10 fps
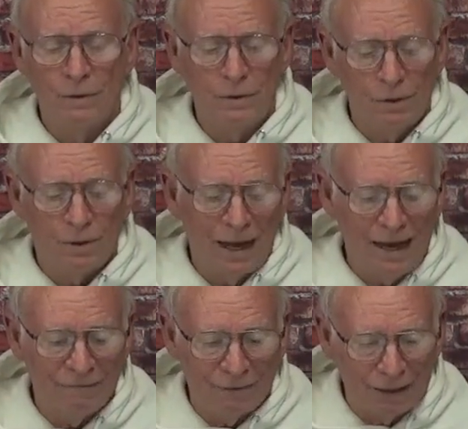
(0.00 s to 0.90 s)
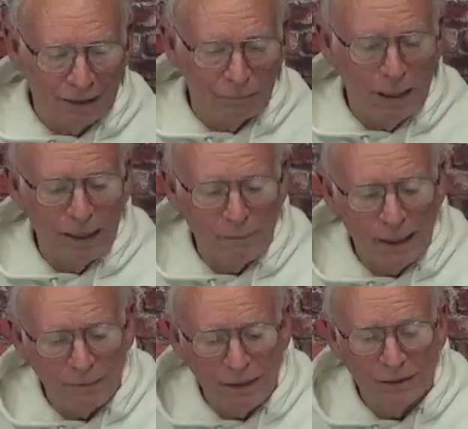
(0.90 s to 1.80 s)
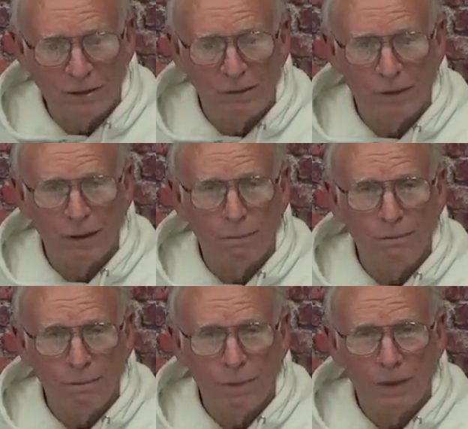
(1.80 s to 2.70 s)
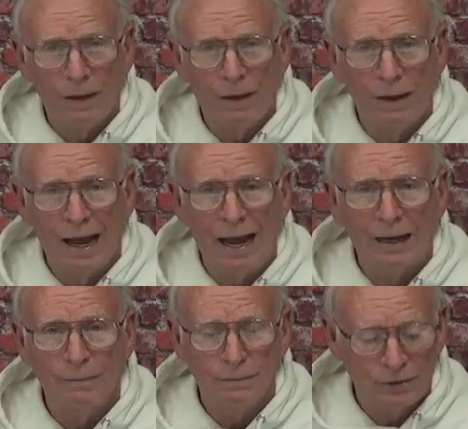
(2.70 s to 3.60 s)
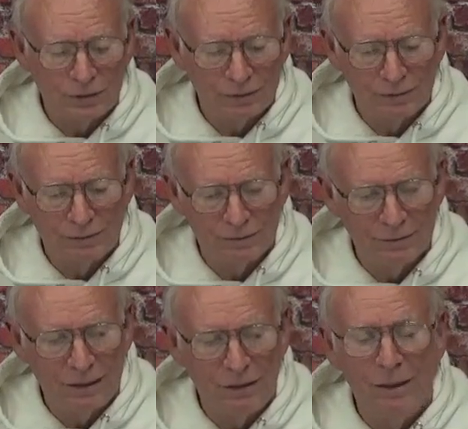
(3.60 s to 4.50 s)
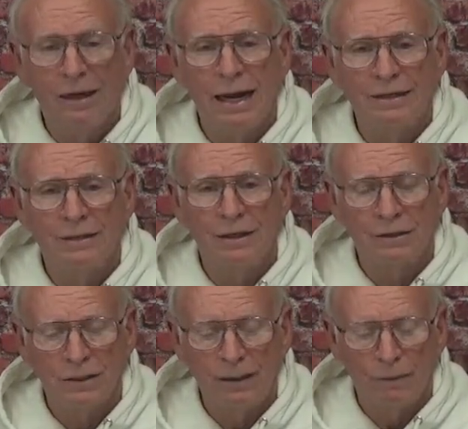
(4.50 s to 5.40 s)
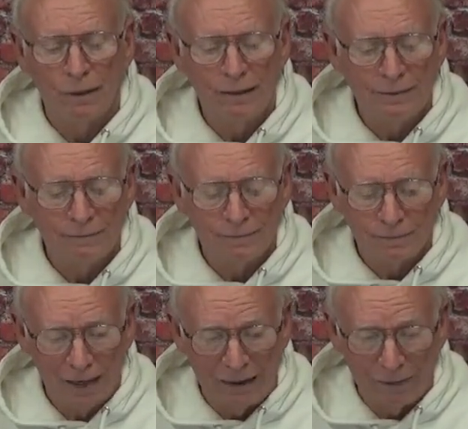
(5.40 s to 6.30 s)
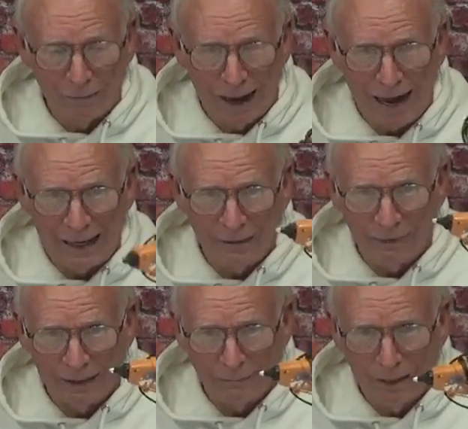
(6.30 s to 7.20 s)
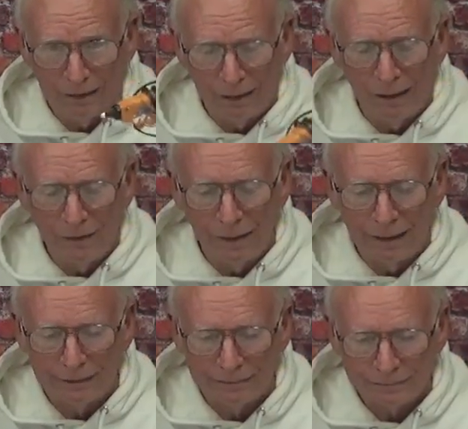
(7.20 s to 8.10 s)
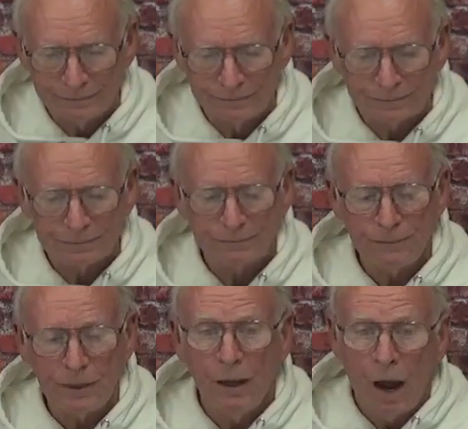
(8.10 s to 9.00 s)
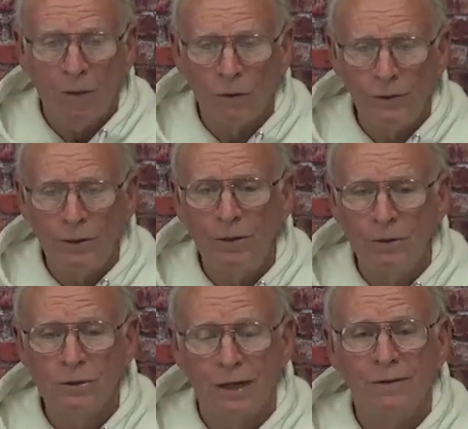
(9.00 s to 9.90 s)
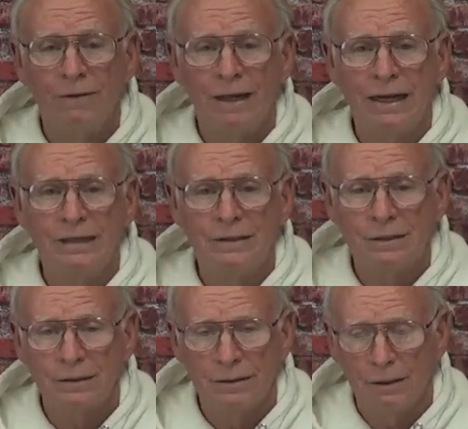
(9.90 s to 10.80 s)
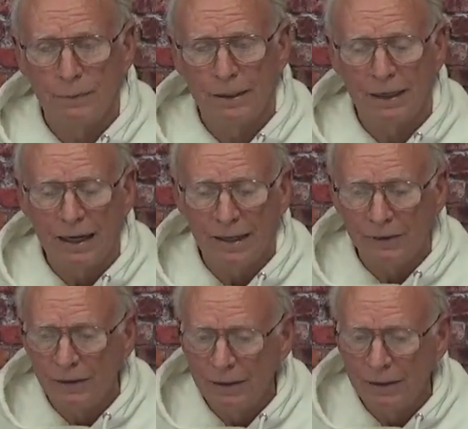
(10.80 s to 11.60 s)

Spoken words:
You'll have a little money maybe in some of the items that it takes to assemble it. I would highly recommend the glue gun, although you can use other things to put it together.